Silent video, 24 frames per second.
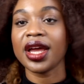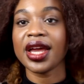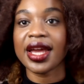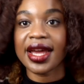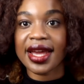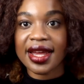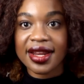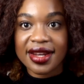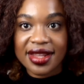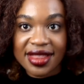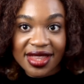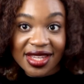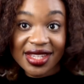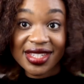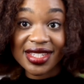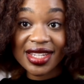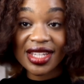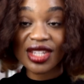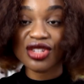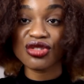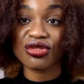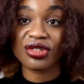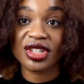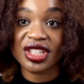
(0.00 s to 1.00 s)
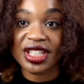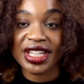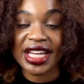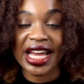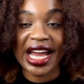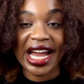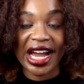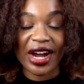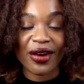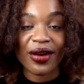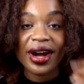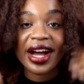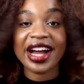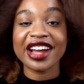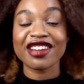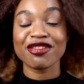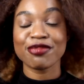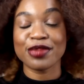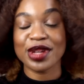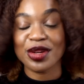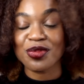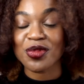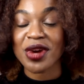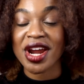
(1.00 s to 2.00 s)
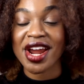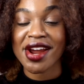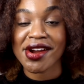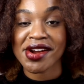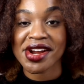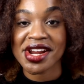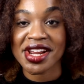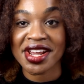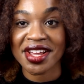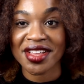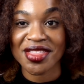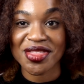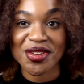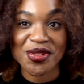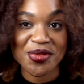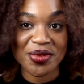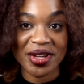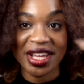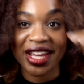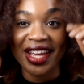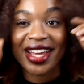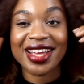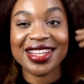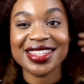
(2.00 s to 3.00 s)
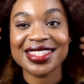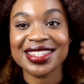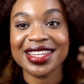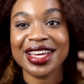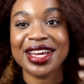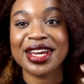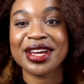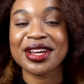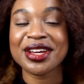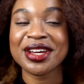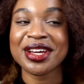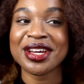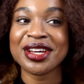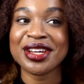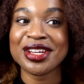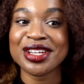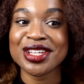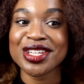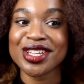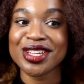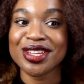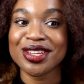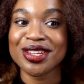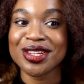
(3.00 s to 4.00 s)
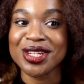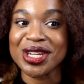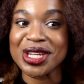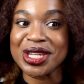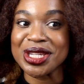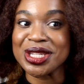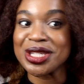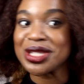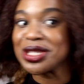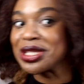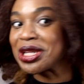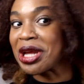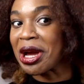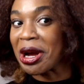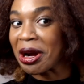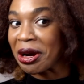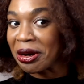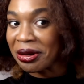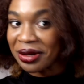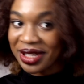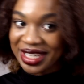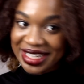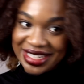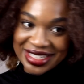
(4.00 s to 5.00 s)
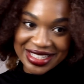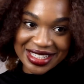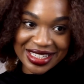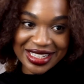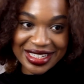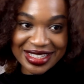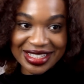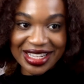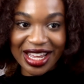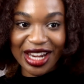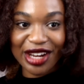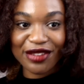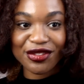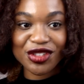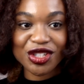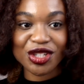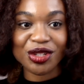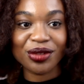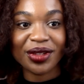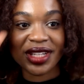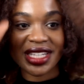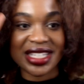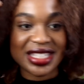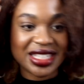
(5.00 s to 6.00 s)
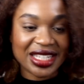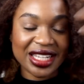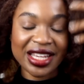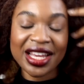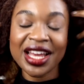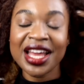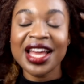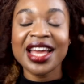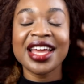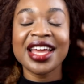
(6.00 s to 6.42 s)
And this is really how I've been wearing the wig. It's like so easy. It's kind of too easy.